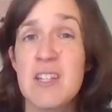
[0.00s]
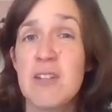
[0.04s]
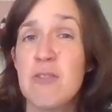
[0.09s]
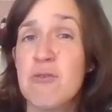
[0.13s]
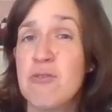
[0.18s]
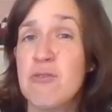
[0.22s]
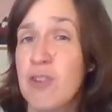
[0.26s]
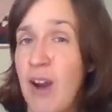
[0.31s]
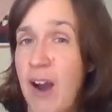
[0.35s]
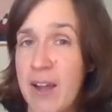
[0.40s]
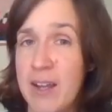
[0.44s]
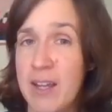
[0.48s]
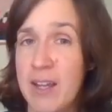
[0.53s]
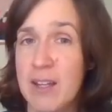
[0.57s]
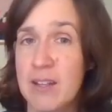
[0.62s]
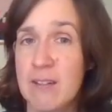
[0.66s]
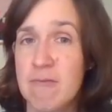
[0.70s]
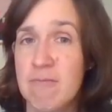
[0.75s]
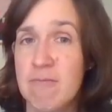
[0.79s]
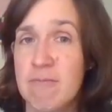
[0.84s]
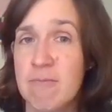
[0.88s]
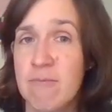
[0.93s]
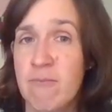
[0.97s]
that you try it.
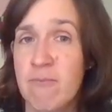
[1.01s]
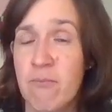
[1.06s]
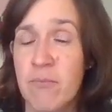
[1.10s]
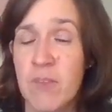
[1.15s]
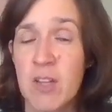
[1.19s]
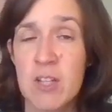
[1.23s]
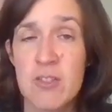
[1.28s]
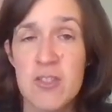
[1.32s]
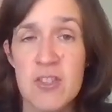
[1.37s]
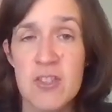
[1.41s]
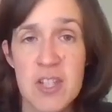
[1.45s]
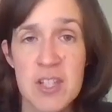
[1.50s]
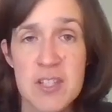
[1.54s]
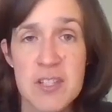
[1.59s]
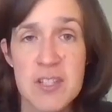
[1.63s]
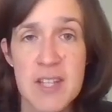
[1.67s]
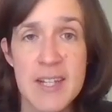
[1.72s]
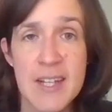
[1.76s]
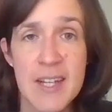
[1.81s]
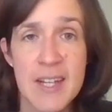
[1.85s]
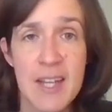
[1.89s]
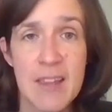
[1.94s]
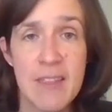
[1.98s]
Because just
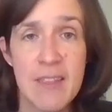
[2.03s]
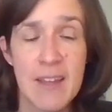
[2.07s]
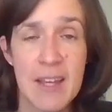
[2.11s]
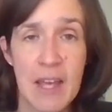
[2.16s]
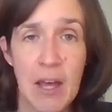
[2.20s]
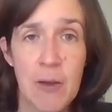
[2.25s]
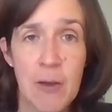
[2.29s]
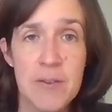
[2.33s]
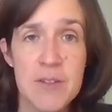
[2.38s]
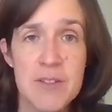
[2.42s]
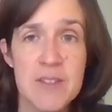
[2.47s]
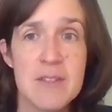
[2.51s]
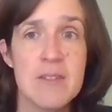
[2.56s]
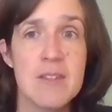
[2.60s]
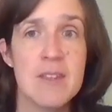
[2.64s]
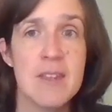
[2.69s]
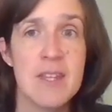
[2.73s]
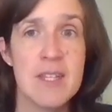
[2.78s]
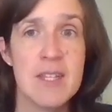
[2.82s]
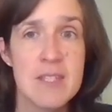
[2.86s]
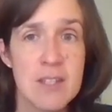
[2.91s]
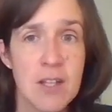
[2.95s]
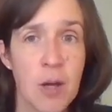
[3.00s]
like anything else,
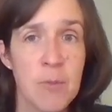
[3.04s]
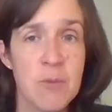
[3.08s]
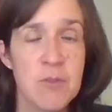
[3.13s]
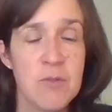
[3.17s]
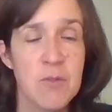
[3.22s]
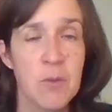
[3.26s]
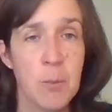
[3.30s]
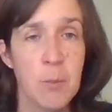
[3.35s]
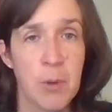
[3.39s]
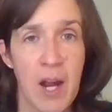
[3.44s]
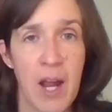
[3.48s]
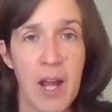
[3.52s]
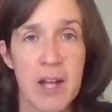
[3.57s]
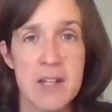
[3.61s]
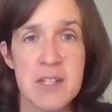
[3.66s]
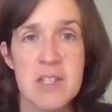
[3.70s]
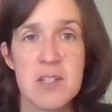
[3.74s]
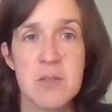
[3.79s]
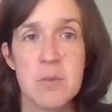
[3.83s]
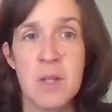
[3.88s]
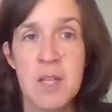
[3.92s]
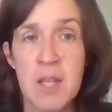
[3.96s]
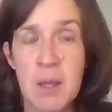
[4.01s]
this comes from
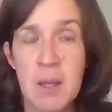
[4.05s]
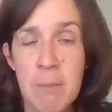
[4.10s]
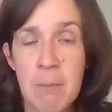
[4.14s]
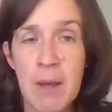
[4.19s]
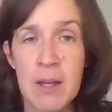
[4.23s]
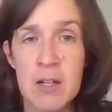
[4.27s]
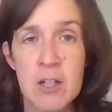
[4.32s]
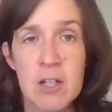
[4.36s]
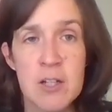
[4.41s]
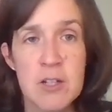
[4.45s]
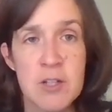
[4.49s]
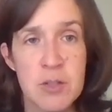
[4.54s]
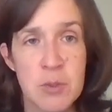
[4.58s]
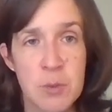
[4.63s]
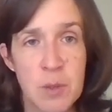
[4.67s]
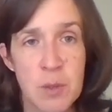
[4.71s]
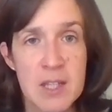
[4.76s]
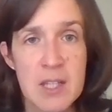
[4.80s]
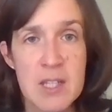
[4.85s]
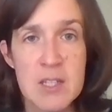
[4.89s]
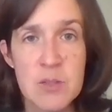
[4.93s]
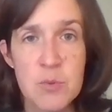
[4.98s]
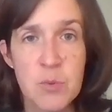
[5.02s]
practice. We get better at
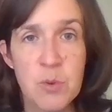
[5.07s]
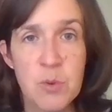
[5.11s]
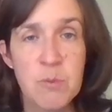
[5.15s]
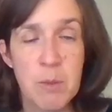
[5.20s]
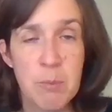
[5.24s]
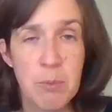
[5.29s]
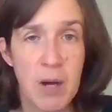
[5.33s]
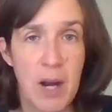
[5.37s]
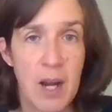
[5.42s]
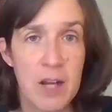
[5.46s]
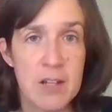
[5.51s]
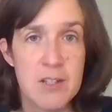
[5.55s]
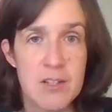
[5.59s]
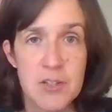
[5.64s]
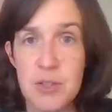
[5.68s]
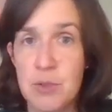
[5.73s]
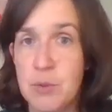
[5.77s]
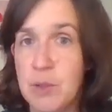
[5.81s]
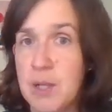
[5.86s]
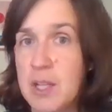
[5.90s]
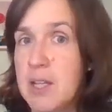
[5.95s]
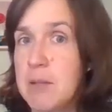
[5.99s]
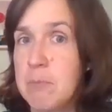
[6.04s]
doing this when we practice
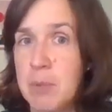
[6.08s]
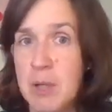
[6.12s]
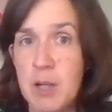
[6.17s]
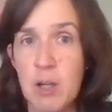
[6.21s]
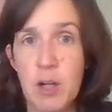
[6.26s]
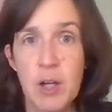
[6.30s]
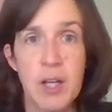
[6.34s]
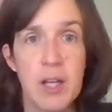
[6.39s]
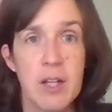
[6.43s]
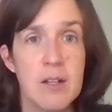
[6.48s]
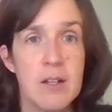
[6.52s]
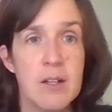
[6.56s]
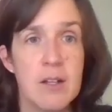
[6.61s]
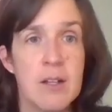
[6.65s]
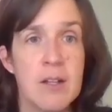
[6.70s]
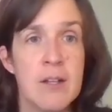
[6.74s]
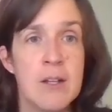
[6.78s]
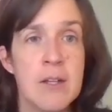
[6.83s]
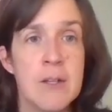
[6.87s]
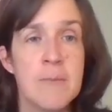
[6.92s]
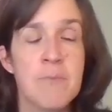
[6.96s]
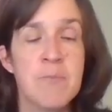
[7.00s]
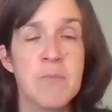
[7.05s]
doing it, period.
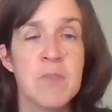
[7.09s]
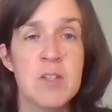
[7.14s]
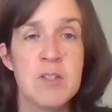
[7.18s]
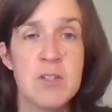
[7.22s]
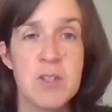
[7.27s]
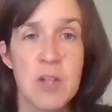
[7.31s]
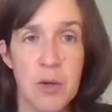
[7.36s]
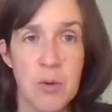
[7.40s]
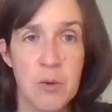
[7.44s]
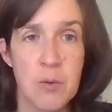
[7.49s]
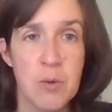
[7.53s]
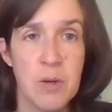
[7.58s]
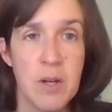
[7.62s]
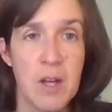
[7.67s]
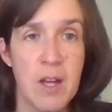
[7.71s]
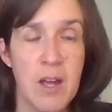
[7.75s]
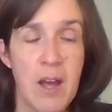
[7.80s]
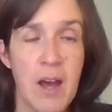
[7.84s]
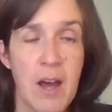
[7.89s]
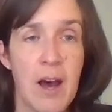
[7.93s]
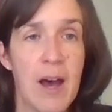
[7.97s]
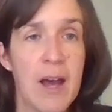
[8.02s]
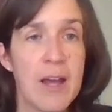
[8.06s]
So
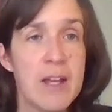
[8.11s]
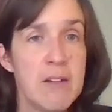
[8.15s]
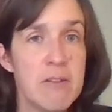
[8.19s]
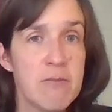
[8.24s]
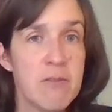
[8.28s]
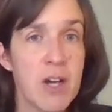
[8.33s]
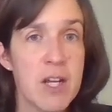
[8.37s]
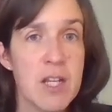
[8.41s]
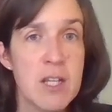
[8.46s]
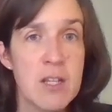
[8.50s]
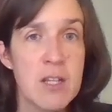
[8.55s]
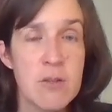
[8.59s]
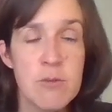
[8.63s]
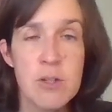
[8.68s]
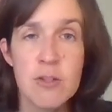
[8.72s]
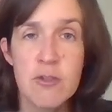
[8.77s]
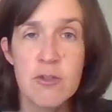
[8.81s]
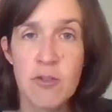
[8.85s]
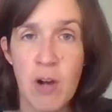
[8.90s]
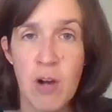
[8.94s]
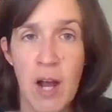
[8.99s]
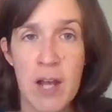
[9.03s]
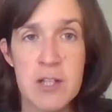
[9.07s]
I invite you to
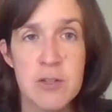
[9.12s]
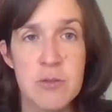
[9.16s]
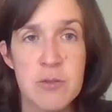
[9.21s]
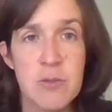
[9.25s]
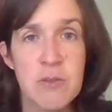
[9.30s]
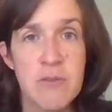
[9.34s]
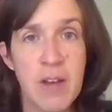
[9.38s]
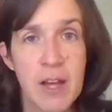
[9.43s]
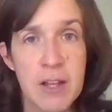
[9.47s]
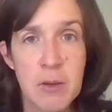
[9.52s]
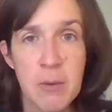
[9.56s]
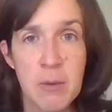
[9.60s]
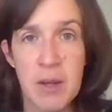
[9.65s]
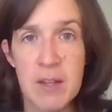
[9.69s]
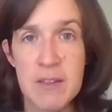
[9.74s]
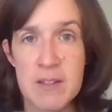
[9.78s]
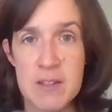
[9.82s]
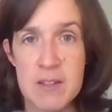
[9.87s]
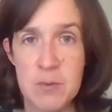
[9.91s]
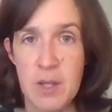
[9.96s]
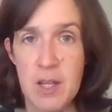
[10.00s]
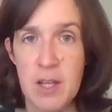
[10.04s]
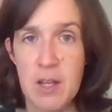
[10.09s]
try to evaluate
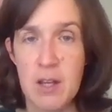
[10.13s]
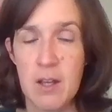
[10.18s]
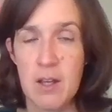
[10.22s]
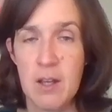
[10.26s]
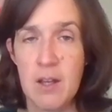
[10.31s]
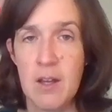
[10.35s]
this week